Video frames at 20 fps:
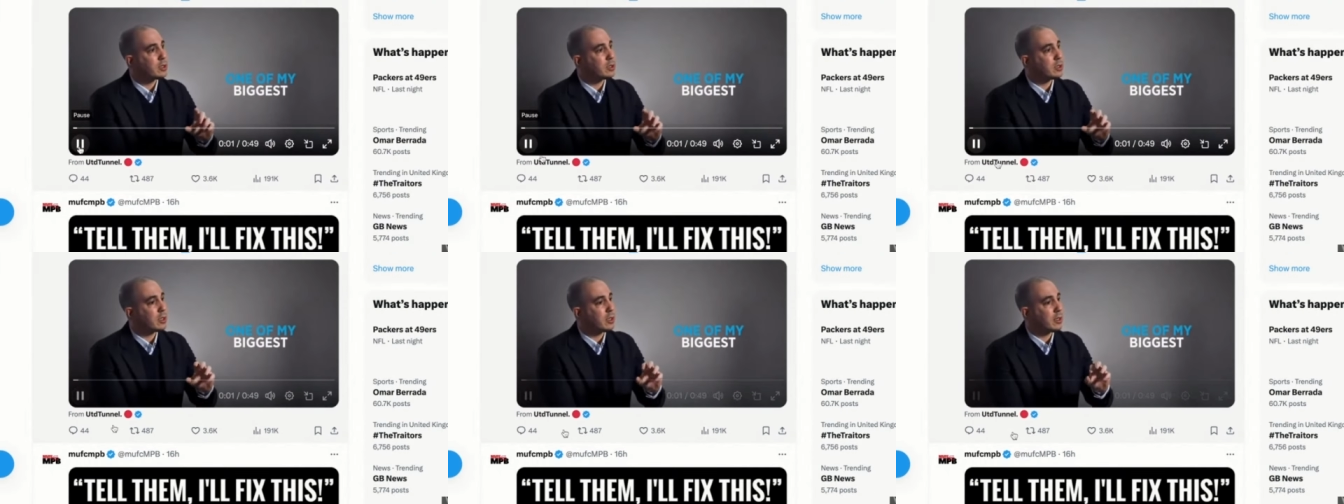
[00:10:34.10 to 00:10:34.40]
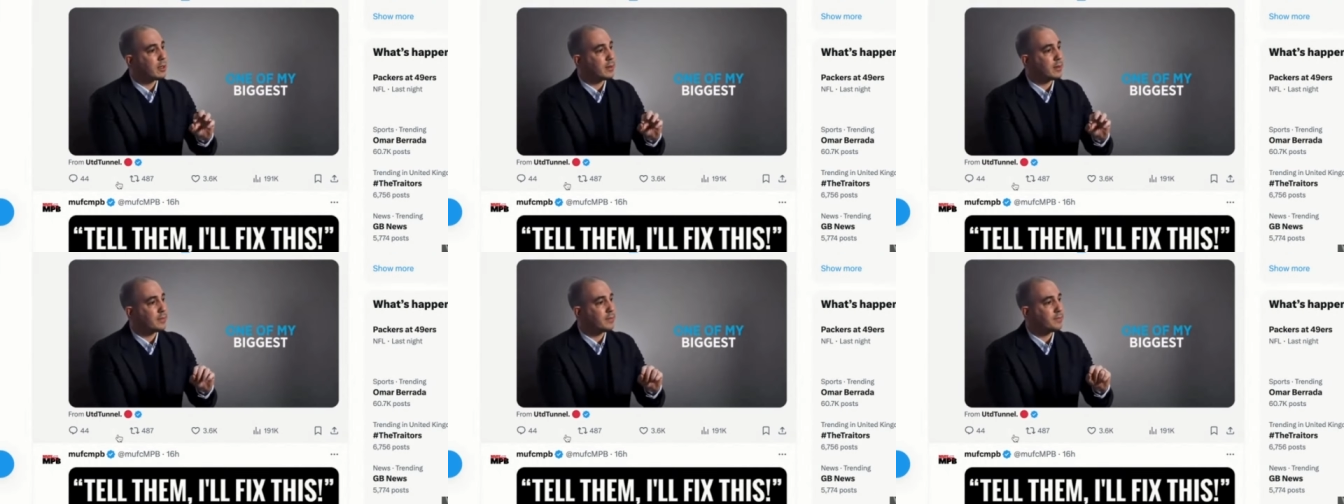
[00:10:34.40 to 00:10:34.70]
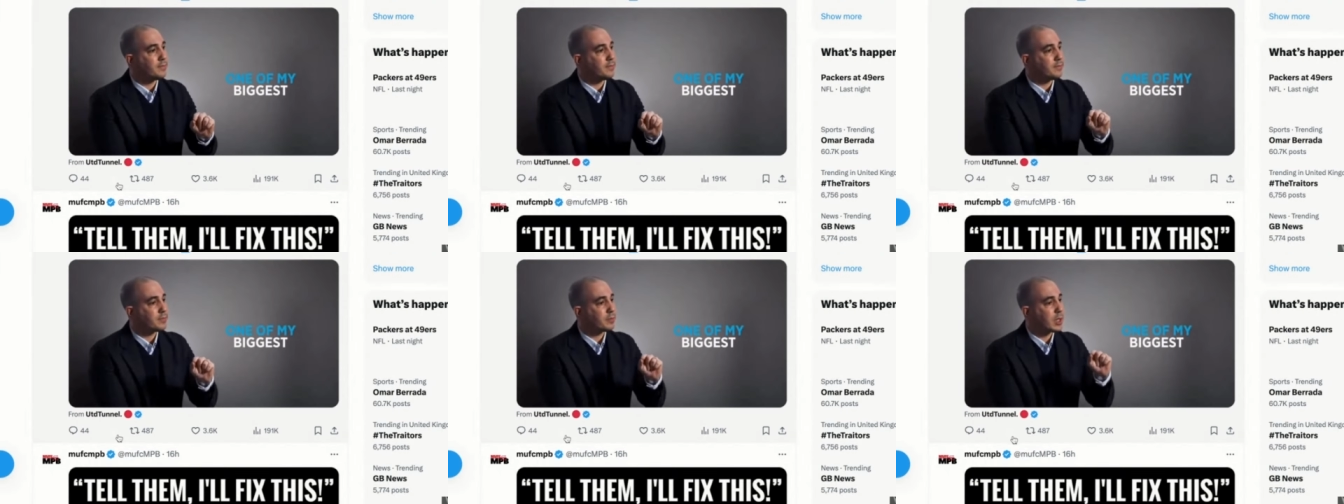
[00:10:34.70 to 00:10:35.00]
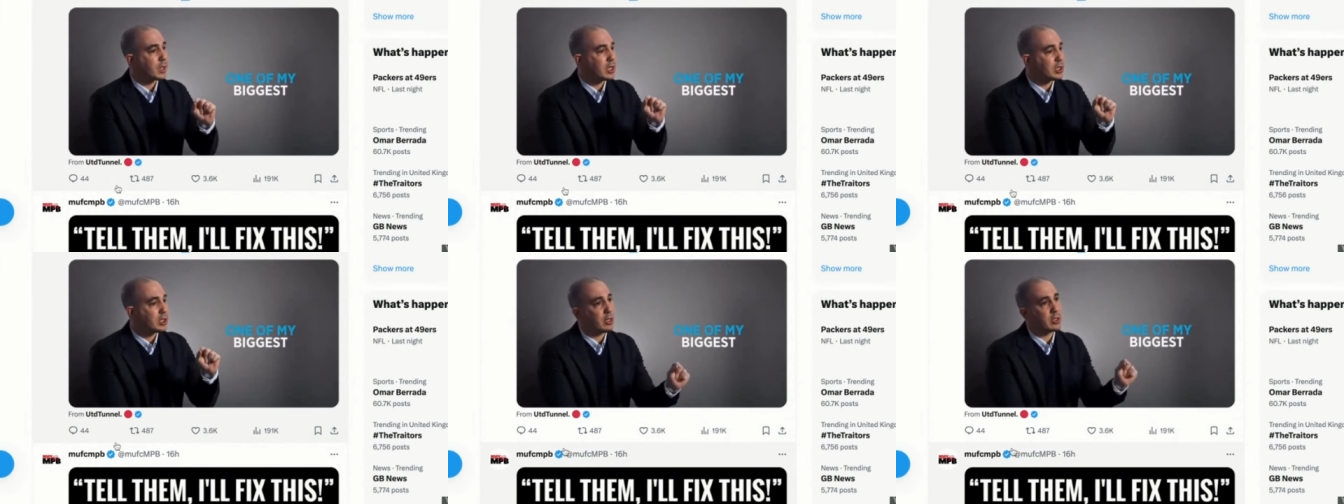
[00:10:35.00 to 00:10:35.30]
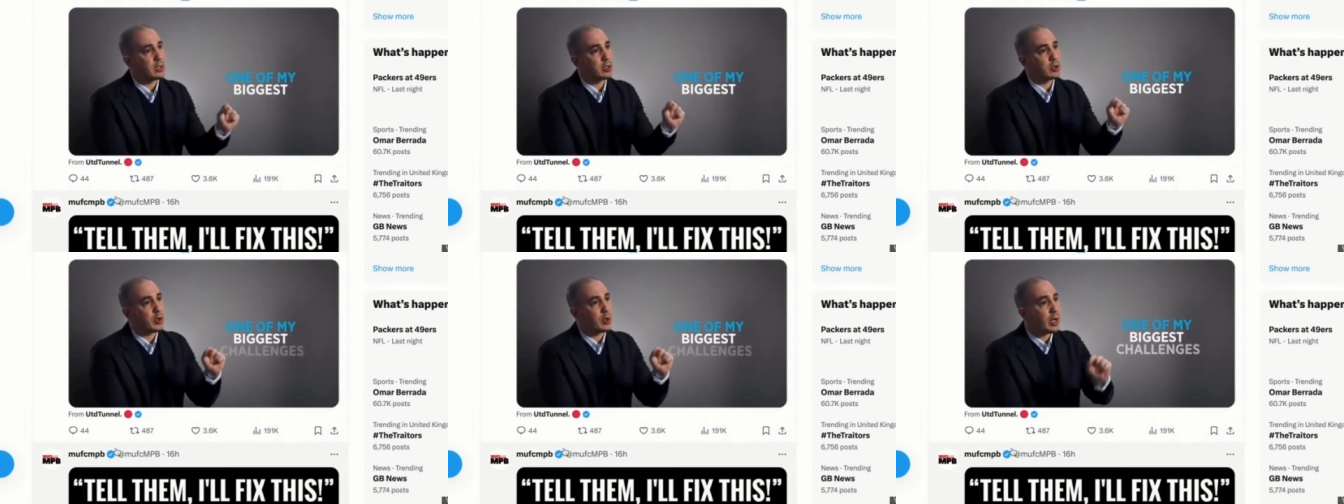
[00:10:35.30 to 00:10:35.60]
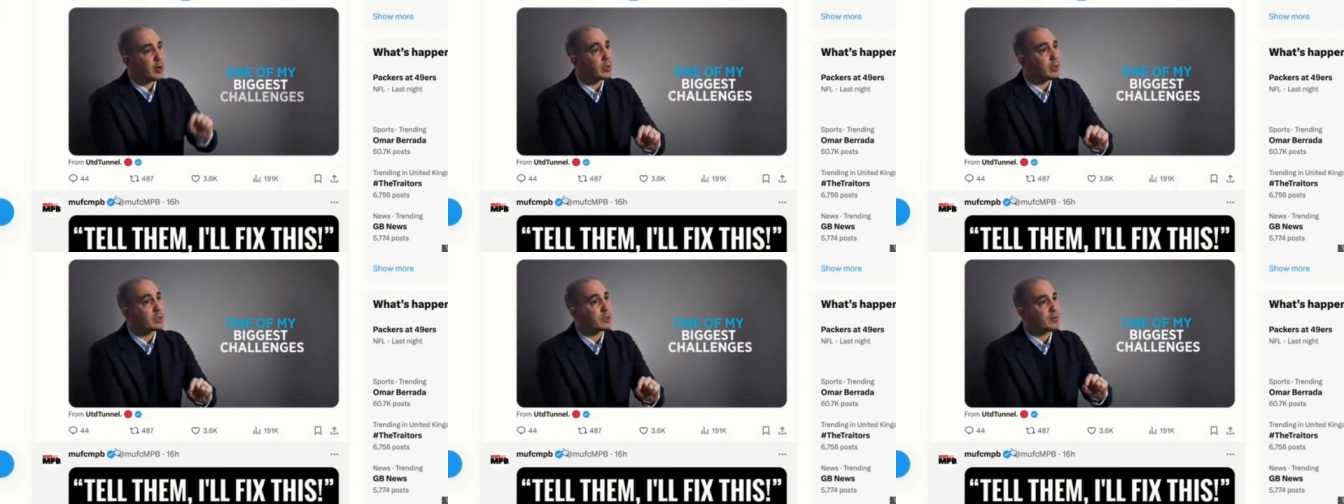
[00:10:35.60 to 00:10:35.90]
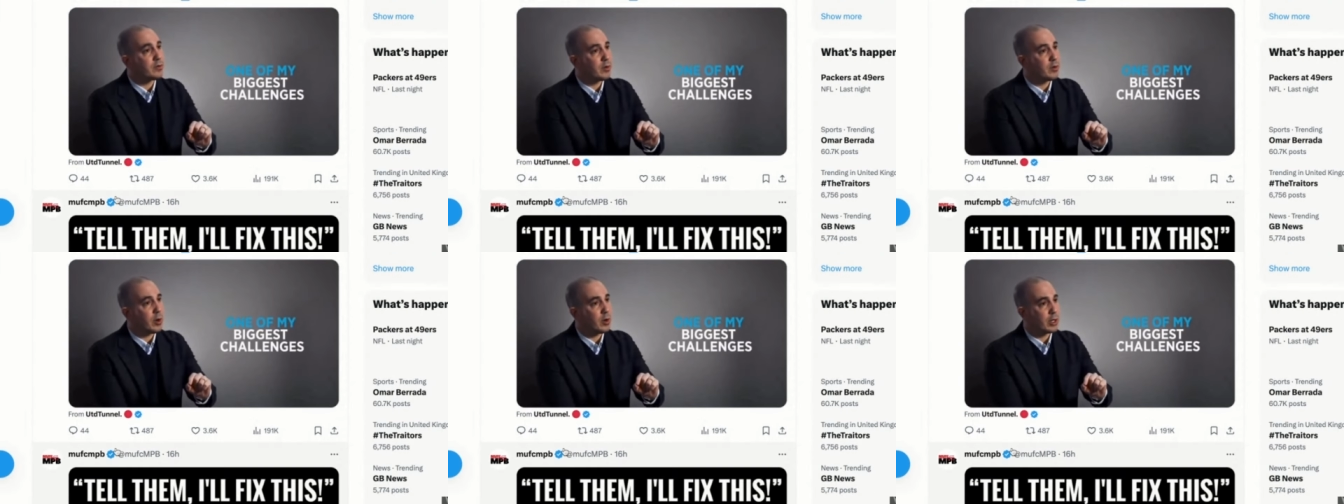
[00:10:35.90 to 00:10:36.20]
um, challenges or areas of
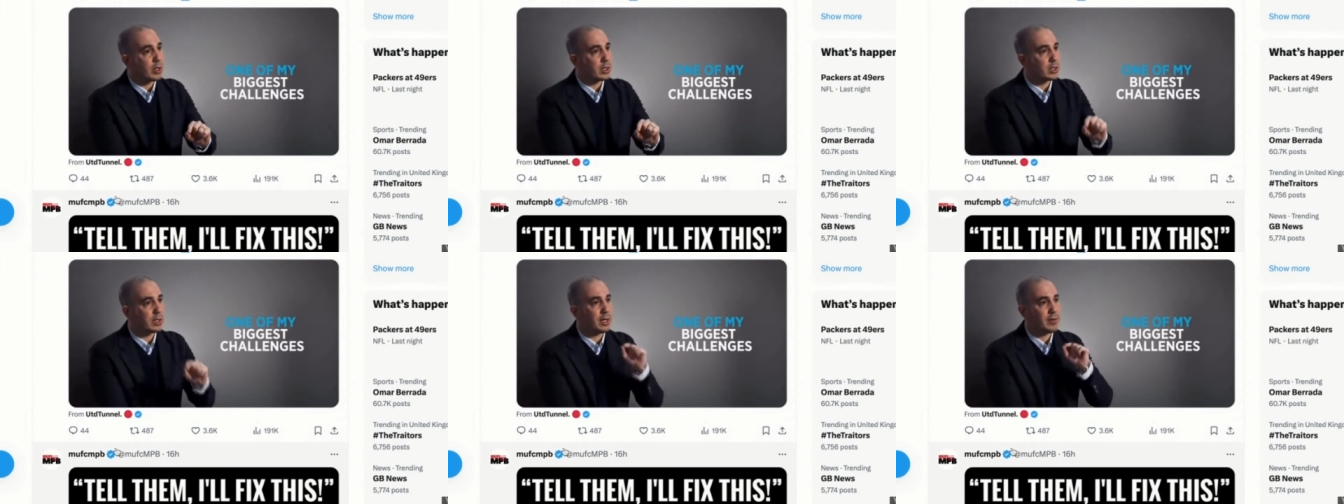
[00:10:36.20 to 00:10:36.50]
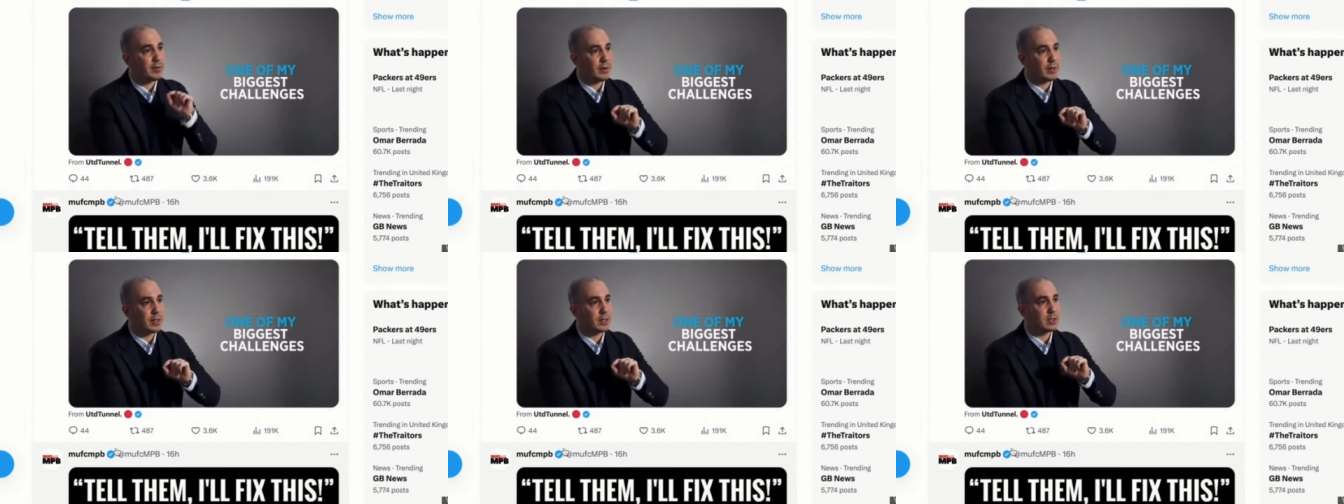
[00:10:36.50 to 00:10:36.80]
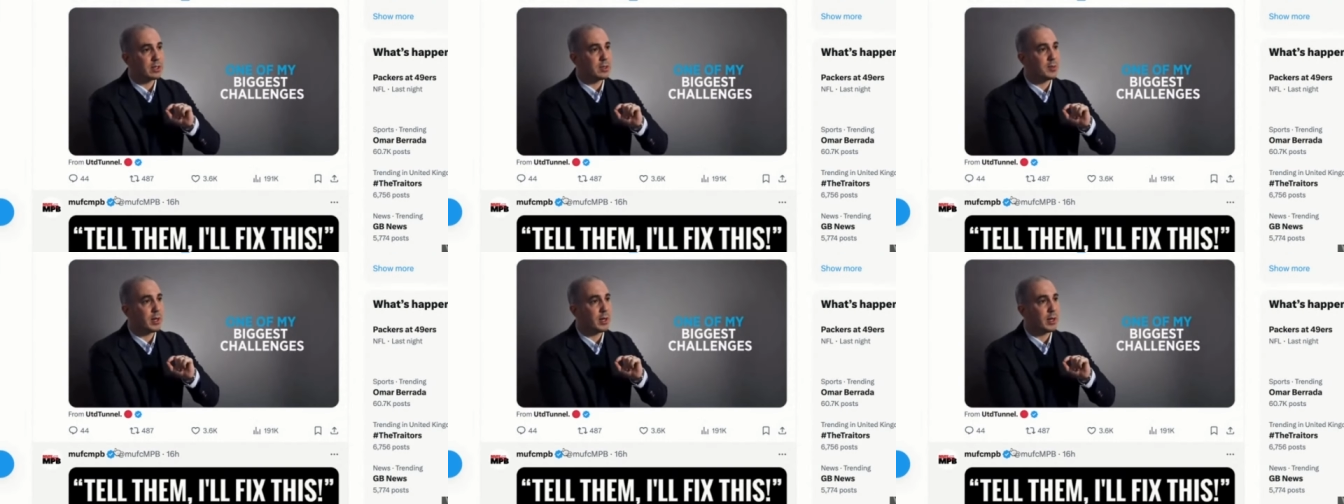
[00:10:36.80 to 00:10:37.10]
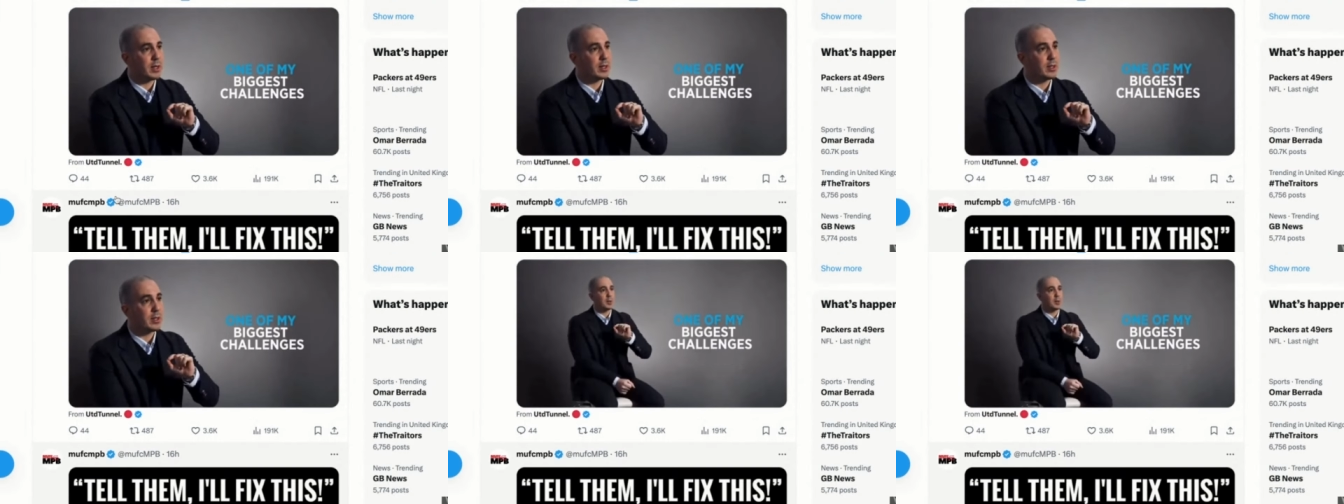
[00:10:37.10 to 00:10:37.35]
focus that I face in my, in